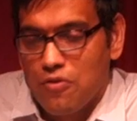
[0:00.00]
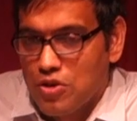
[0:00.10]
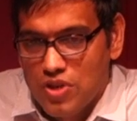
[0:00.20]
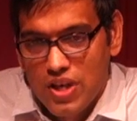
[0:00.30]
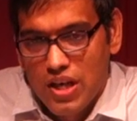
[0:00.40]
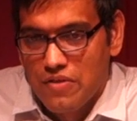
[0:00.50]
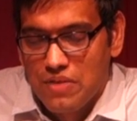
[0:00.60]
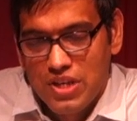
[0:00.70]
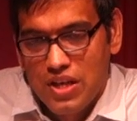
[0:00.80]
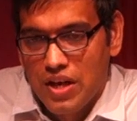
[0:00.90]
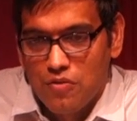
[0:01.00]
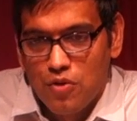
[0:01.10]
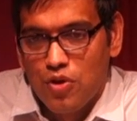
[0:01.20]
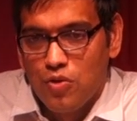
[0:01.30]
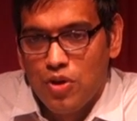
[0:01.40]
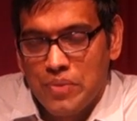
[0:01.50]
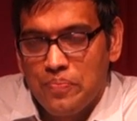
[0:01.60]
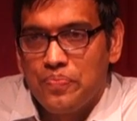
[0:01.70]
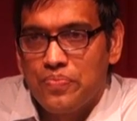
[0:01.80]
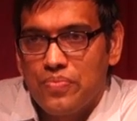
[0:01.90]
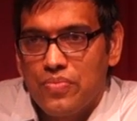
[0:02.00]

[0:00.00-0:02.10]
Fortunately, we kind of overruled him.